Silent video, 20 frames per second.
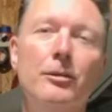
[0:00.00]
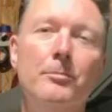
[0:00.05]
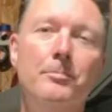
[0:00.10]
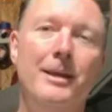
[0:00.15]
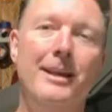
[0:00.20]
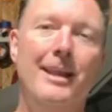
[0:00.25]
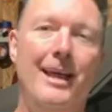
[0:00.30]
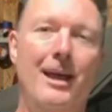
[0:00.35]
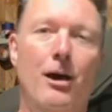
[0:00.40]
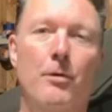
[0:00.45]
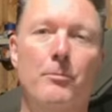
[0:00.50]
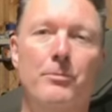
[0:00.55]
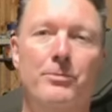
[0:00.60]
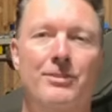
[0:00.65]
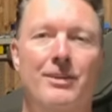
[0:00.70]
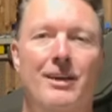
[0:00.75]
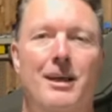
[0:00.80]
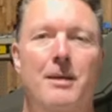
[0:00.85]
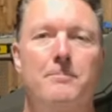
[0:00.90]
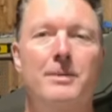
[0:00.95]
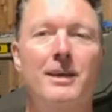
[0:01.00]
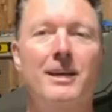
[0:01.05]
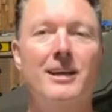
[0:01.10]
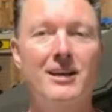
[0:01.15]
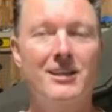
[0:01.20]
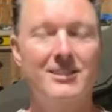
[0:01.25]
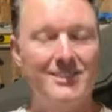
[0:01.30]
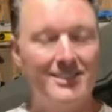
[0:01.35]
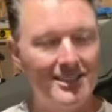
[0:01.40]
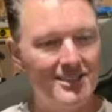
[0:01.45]
bit helps,
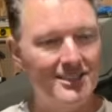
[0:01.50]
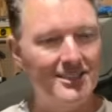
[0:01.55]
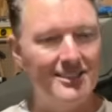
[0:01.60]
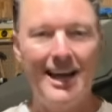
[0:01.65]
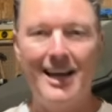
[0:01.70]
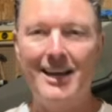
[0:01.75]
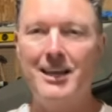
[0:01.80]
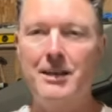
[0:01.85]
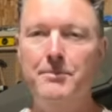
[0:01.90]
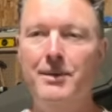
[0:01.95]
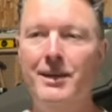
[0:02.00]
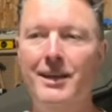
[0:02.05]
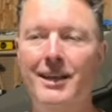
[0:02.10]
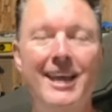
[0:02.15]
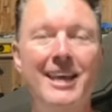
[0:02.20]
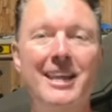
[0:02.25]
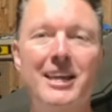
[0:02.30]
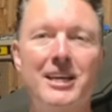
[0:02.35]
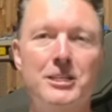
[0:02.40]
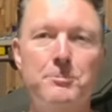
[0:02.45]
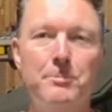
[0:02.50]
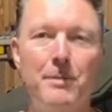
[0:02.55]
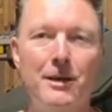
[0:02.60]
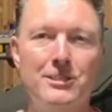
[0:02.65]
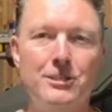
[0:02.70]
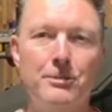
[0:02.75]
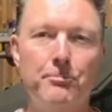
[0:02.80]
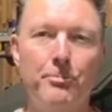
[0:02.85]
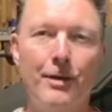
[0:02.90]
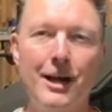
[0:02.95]
because this is not going to be an
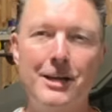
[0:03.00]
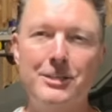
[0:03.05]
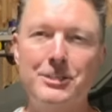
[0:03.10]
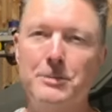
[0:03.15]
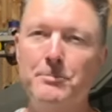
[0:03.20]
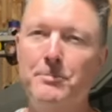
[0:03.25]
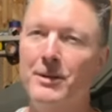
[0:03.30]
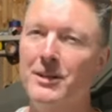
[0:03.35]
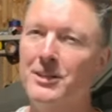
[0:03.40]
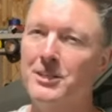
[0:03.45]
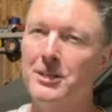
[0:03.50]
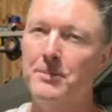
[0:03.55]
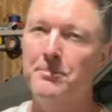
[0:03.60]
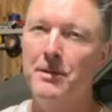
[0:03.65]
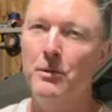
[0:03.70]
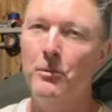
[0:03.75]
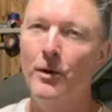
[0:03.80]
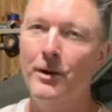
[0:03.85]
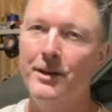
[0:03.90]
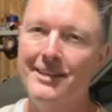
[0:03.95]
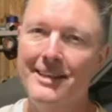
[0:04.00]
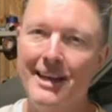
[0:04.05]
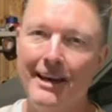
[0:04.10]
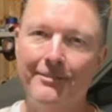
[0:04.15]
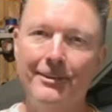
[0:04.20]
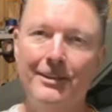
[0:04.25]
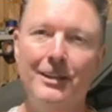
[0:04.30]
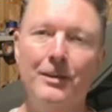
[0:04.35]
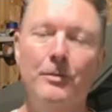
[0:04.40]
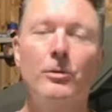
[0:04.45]
inexpensive project, but it's going to be one
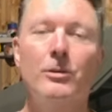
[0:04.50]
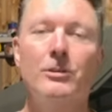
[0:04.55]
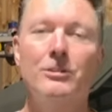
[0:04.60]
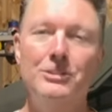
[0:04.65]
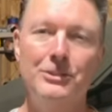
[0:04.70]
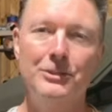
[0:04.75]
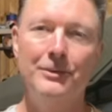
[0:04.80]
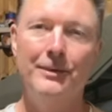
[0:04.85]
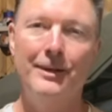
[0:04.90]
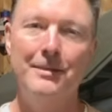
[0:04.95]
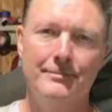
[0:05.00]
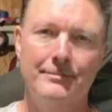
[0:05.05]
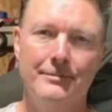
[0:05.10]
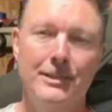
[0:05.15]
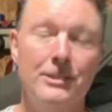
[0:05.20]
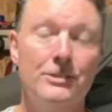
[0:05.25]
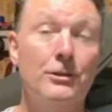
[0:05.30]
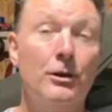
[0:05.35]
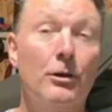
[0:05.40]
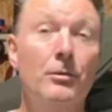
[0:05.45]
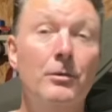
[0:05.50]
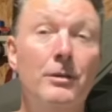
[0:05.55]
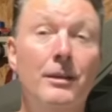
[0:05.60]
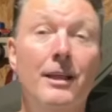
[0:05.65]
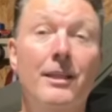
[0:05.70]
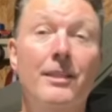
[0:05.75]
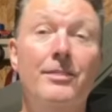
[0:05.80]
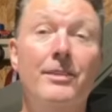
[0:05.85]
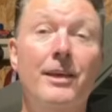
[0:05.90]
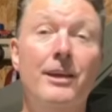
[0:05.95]
definitely worth doing. So
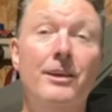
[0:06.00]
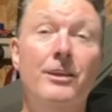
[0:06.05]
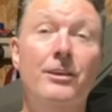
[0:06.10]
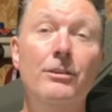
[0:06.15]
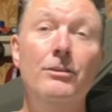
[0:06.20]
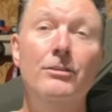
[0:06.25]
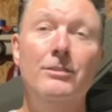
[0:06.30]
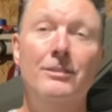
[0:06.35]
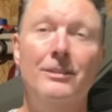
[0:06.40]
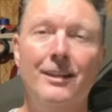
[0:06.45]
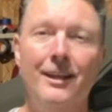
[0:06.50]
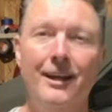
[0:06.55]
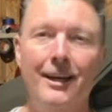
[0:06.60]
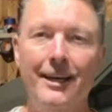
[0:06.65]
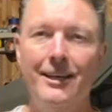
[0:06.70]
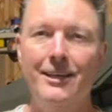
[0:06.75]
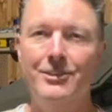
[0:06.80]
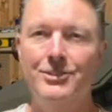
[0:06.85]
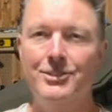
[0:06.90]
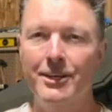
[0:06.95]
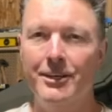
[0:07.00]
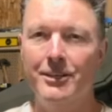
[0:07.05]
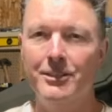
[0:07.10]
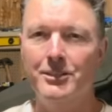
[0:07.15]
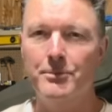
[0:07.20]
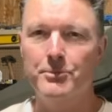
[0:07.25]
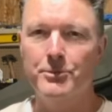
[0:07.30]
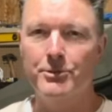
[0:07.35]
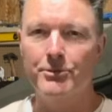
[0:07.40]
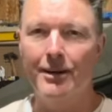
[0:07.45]
thank you, like, share,
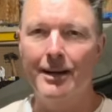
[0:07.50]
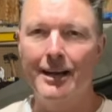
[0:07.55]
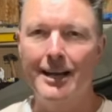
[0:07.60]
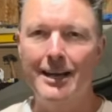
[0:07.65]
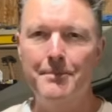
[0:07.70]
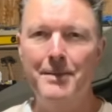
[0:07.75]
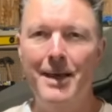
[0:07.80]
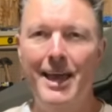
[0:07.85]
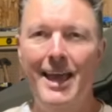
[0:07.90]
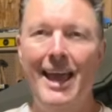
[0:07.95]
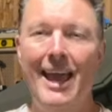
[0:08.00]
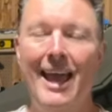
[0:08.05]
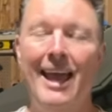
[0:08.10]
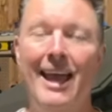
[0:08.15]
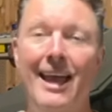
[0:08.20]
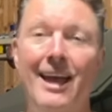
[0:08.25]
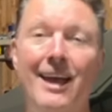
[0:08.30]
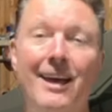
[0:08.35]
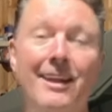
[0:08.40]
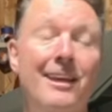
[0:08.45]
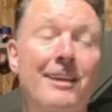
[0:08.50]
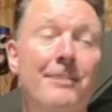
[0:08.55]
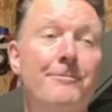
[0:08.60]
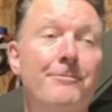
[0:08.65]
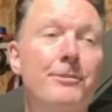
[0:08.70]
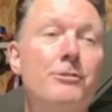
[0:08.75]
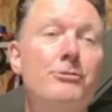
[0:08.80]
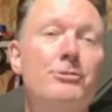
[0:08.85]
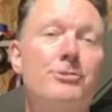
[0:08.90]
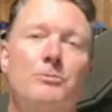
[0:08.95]
subscribe, and in
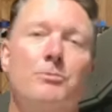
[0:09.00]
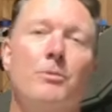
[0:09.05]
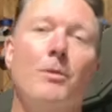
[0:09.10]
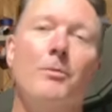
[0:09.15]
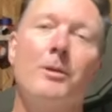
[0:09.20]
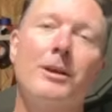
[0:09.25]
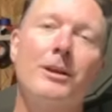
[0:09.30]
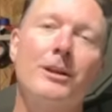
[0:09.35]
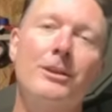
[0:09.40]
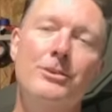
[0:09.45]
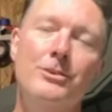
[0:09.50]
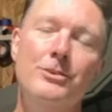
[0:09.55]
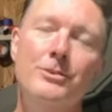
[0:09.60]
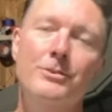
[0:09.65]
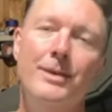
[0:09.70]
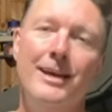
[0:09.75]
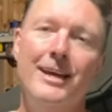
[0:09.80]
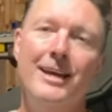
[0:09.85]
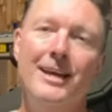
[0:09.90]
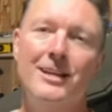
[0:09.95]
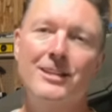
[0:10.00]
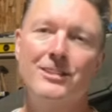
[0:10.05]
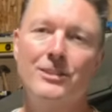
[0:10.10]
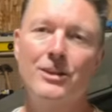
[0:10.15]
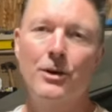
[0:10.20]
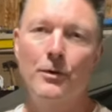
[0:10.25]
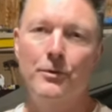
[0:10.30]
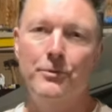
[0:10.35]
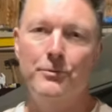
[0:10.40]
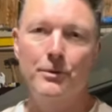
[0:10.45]
future, what we're gonna do is
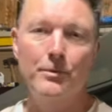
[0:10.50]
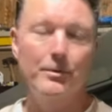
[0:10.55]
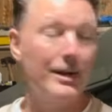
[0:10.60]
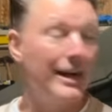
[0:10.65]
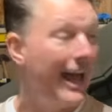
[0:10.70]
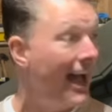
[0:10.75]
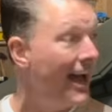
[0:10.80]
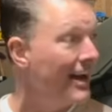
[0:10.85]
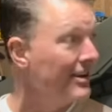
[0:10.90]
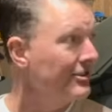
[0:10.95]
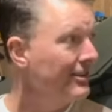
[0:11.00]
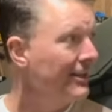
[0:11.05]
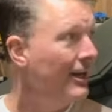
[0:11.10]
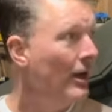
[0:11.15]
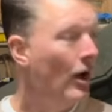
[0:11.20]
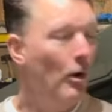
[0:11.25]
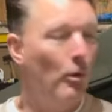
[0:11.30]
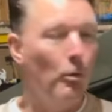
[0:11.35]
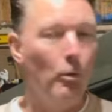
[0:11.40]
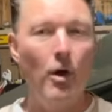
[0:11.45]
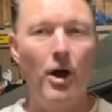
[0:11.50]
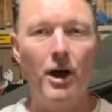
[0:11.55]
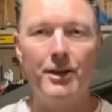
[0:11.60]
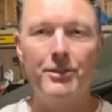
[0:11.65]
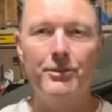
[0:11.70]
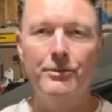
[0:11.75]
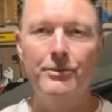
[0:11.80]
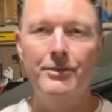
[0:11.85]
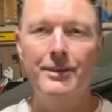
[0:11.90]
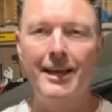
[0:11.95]
go through, we're gonna actually walk
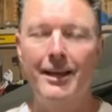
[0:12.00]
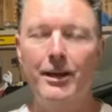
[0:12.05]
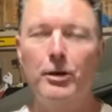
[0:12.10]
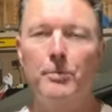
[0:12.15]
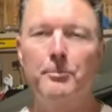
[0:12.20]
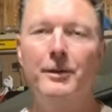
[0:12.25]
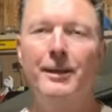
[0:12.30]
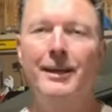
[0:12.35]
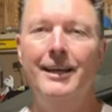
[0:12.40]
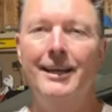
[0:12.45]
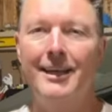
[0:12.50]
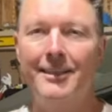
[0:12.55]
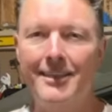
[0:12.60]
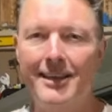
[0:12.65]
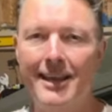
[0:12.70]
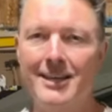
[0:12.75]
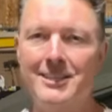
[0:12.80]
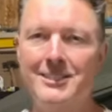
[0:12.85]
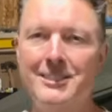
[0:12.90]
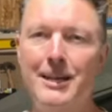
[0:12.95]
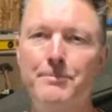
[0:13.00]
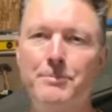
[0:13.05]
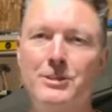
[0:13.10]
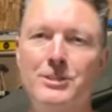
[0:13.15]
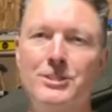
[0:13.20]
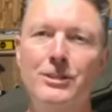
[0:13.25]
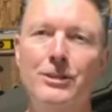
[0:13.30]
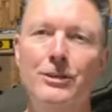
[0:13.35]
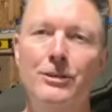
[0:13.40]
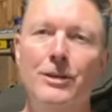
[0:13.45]
through the airplane on the next
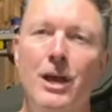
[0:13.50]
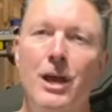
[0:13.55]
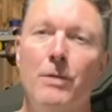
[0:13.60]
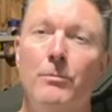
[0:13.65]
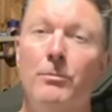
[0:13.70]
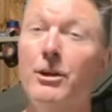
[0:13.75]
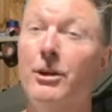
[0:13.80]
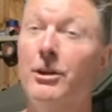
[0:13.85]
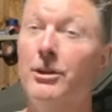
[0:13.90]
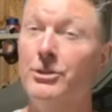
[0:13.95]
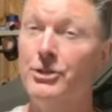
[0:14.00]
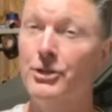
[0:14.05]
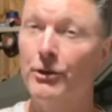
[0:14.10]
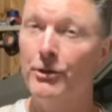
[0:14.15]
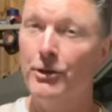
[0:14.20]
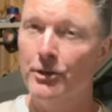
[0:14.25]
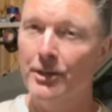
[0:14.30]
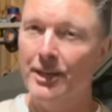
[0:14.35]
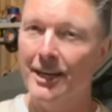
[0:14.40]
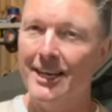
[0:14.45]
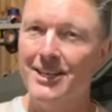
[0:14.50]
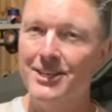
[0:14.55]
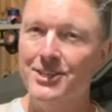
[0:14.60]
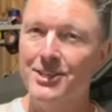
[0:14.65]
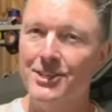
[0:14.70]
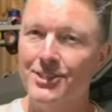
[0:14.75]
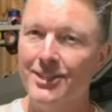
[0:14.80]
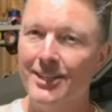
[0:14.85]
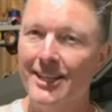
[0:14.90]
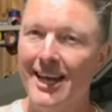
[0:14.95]
episode. We're gonna show you the
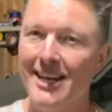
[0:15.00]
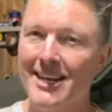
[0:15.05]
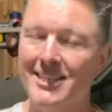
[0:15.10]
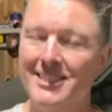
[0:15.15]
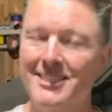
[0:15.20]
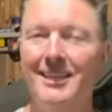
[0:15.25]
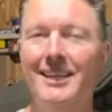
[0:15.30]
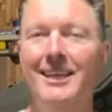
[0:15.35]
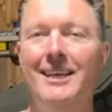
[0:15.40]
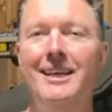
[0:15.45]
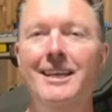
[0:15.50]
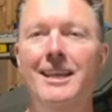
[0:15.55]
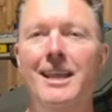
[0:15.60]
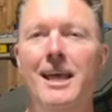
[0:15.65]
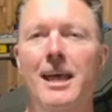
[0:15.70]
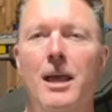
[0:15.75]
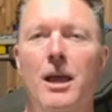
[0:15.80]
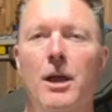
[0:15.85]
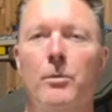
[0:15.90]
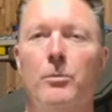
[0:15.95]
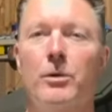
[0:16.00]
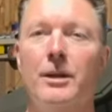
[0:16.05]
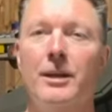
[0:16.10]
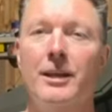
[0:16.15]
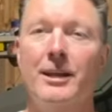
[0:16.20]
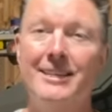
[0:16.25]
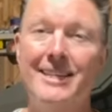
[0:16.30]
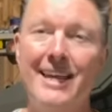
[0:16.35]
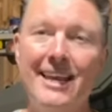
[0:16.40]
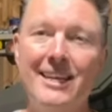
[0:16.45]
condition that it's in. We're
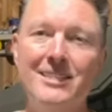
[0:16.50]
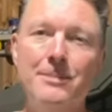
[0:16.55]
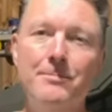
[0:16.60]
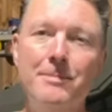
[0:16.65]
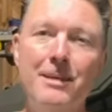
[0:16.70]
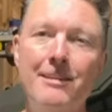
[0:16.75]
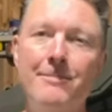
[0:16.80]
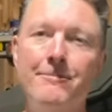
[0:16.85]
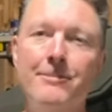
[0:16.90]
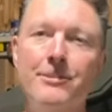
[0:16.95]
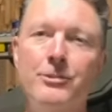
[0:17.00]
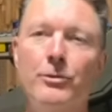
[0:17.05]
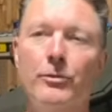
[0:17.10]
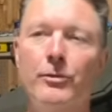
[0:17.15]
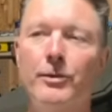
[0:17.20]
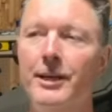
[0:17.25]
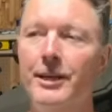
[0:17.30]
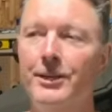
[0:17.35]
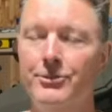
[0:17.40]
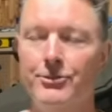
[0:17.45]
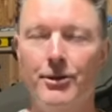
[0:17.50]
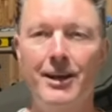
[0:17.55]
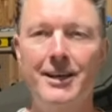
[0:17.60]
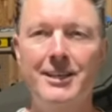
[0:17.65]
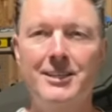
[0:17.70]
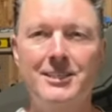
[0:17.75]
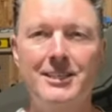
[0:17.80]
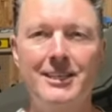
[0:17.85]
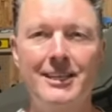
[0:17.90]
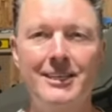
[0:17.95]
gonna take some inventory and try to
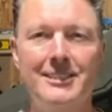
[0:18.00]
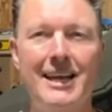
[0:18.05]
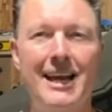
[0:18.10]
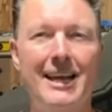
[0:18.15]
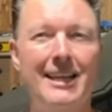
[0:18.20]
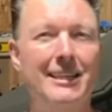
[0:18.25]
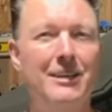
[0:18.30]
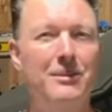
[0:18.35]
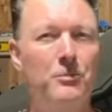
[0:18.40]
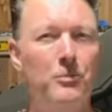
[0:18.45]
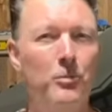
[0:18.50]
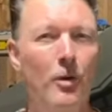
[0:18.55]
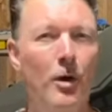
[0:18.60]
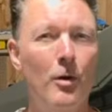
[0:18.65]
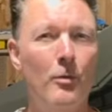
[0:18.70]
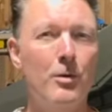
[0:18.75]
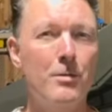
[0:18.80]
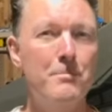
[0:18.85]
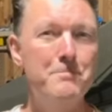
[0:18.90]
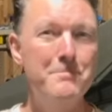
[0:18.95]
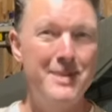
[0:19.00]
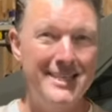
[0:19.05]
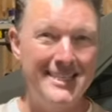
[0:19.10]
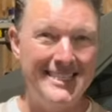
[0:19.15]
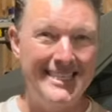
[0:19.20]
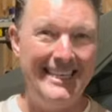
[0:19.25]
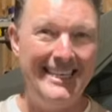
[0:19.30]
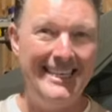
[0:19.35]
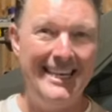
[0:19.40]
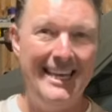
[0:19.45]
see exactly what we're
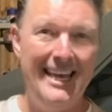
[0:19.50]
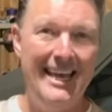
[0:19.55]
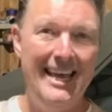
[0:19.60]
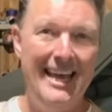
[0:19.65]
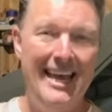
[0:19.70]
missing.